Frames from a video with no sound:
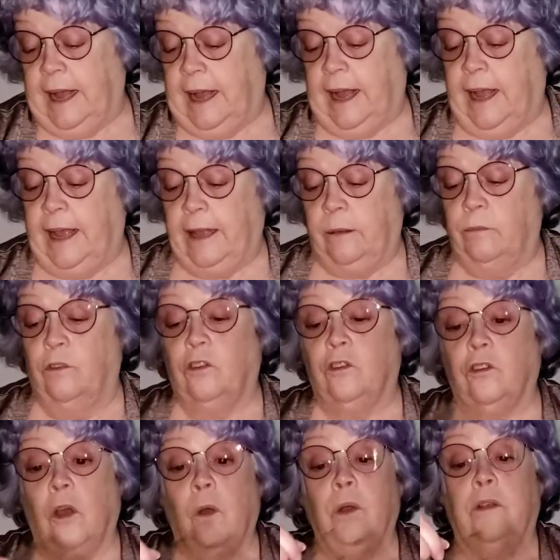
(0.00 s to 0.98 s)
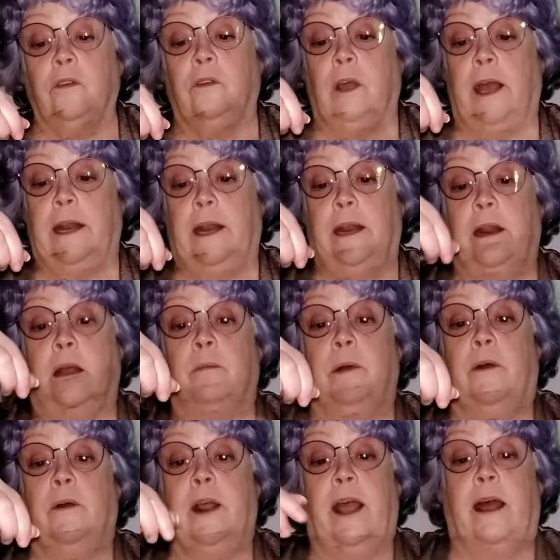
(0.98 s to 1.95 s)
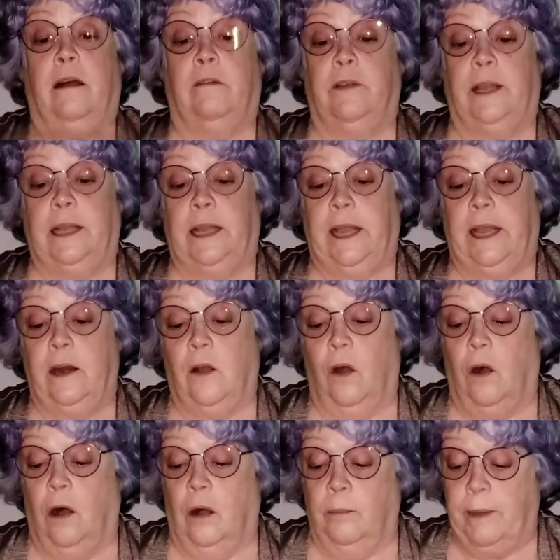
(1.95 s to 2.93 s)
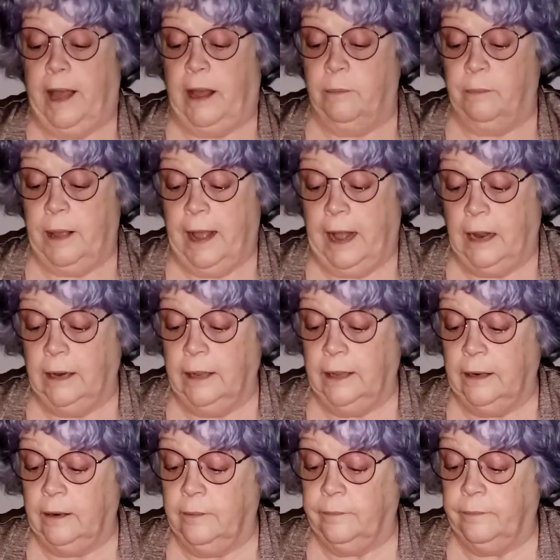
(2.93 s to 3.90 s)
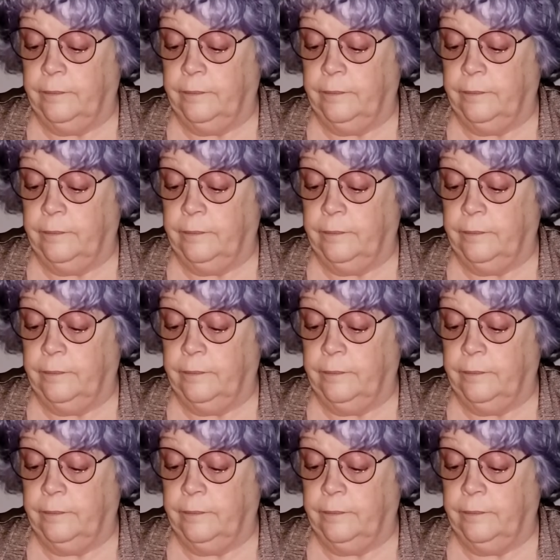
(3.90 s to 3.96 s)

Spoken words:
I am so excited about having an all matte palette